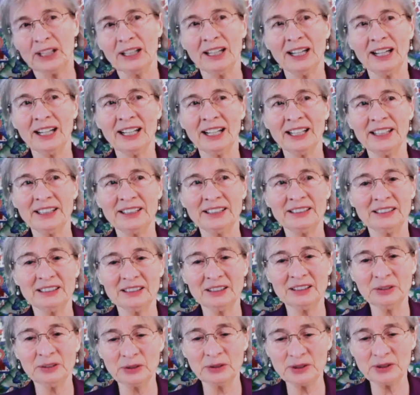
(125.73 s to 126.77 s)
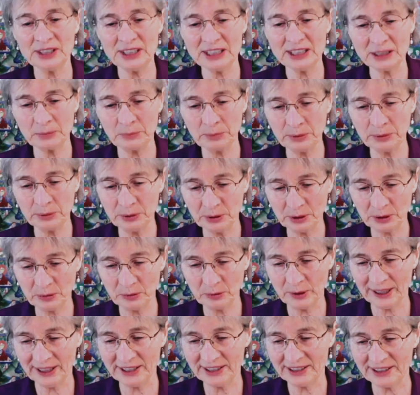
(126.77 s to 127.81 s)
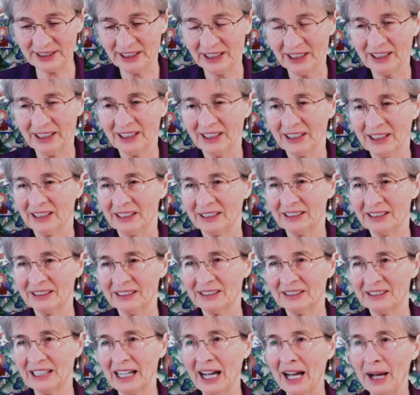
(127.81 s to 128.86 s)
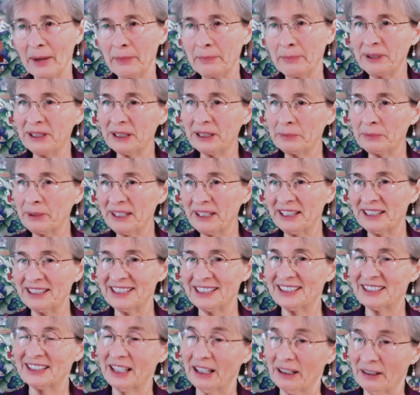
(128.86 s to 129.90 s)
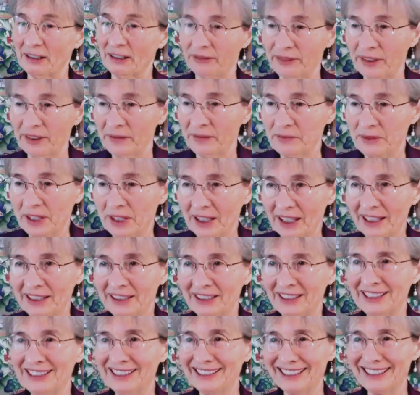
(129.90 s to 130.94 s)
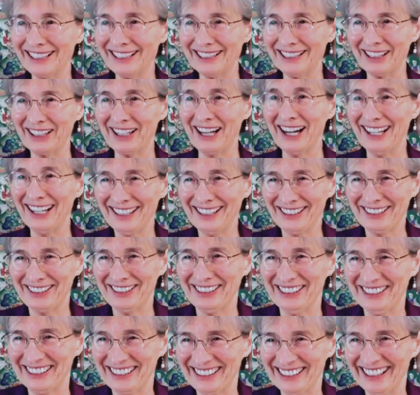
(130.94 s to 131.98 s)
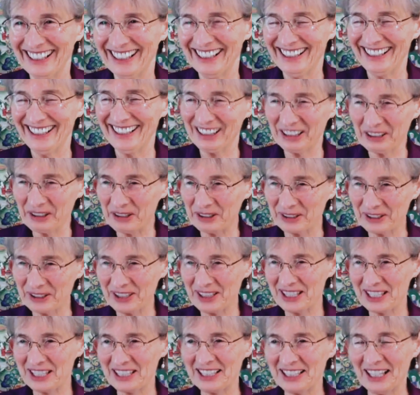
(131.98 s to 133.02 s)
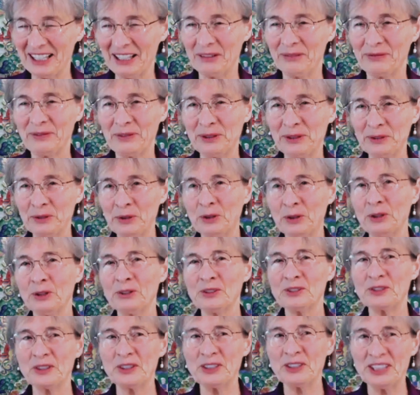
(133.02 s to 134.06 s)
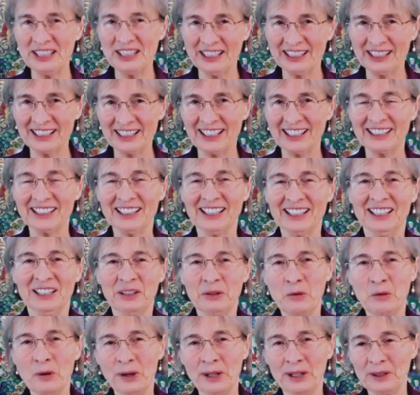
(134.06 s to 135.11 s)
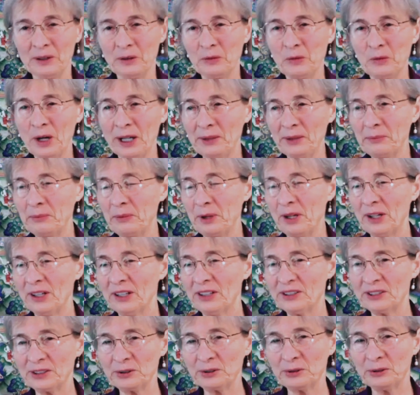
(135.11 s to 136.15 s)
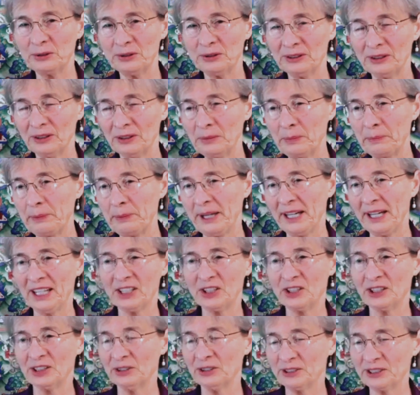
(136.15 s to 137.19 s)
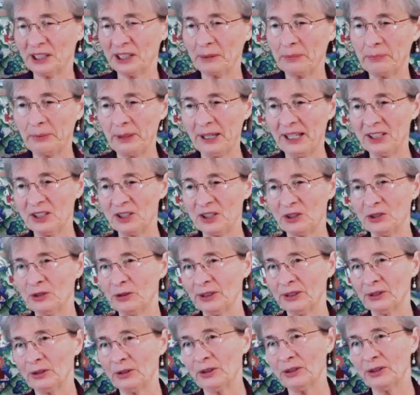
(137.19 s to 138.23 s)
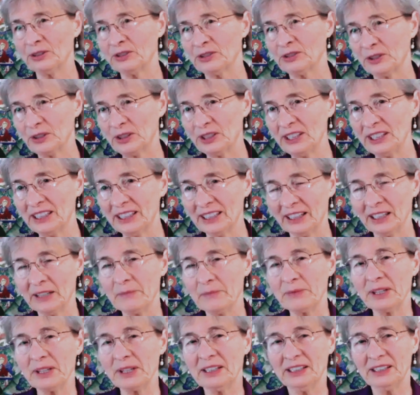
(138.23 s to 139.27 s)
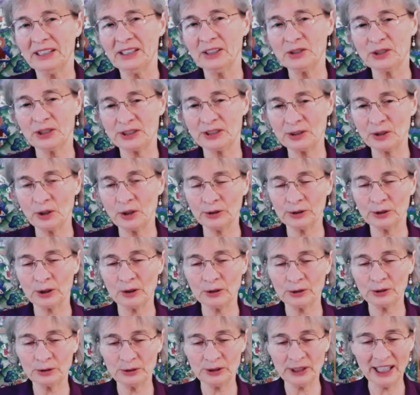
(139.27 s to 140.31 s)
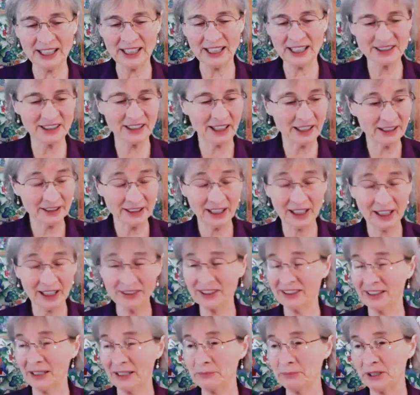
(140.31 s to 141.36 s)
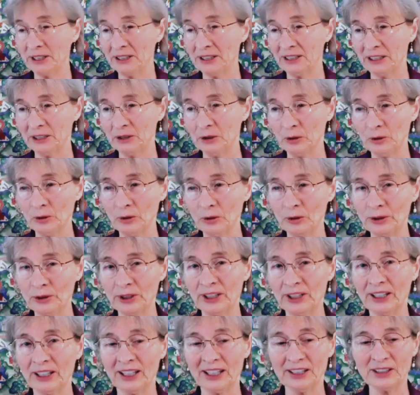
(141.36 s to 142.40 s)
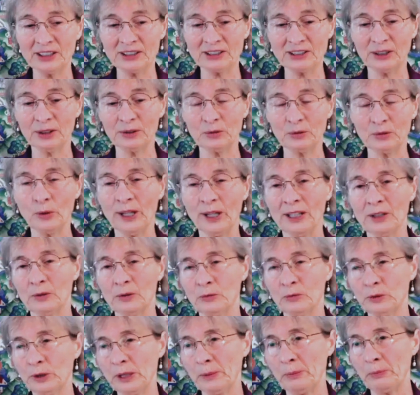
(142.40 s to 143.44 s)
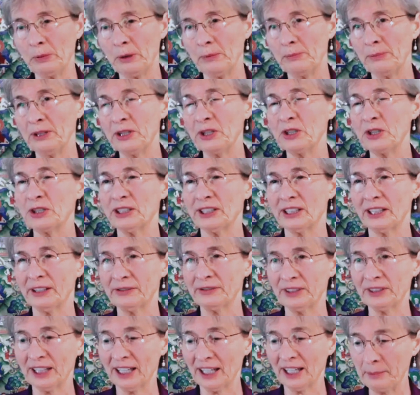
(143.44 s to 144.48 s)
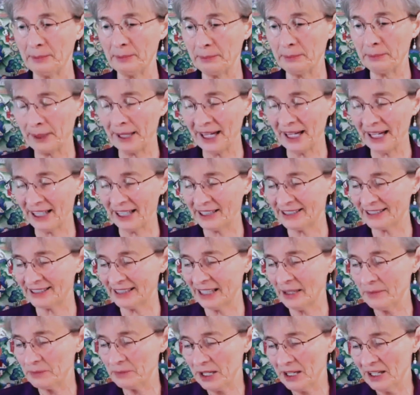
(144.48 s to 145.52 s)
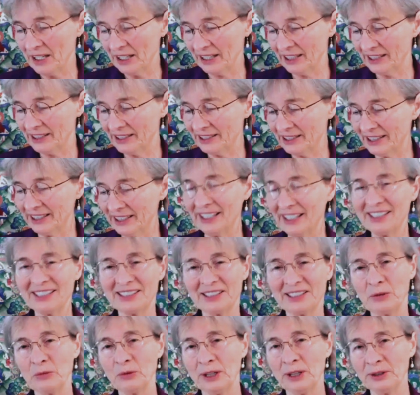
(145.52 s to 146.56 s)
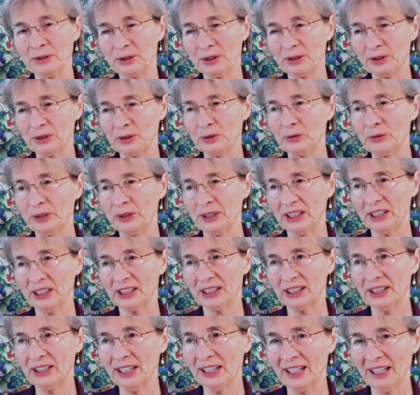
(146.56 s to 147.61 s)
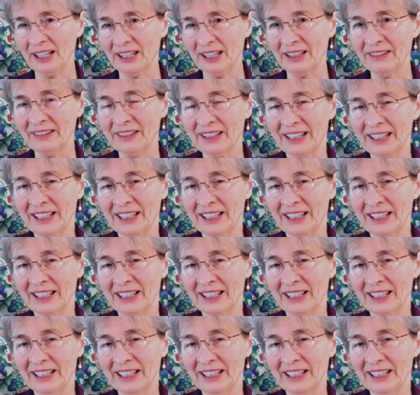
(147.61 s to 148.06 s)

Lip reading: This book was appeared by itself. I didn't really write it. It wrote itself along the year, like one month, a page, another page, and along the year, it just goes all together. And now that I'm getting older, I thought, well, we'll publish it after I'm past. And then I say, why not doing it now?